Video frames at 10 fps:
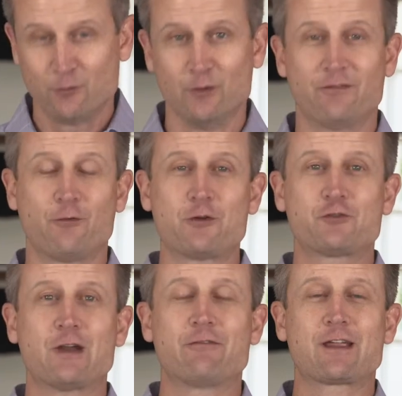Well, the fourth
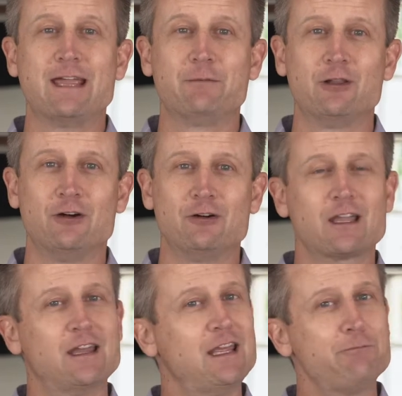driver came along
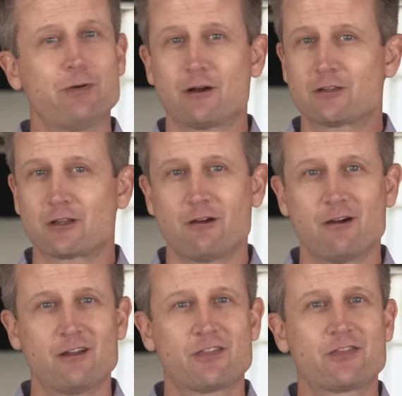and he parked the
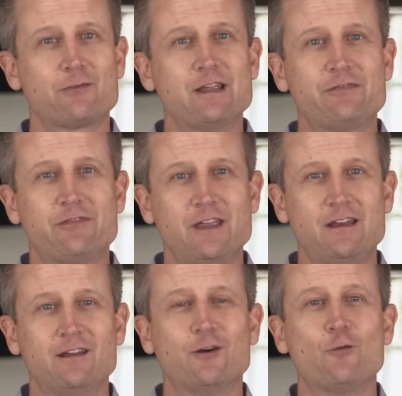car three
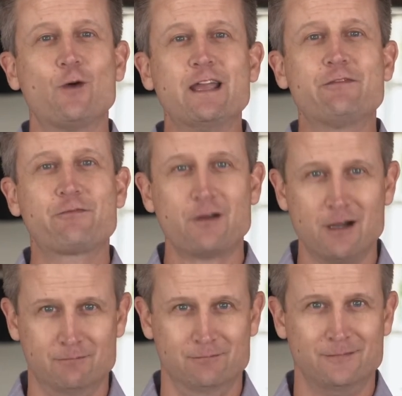feet away
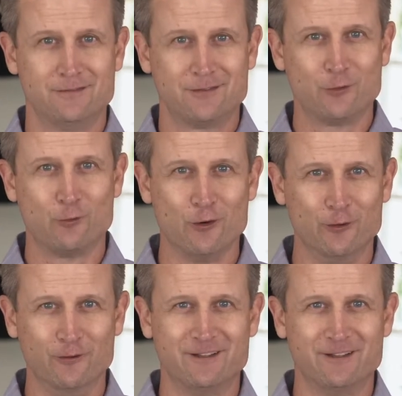from the wall.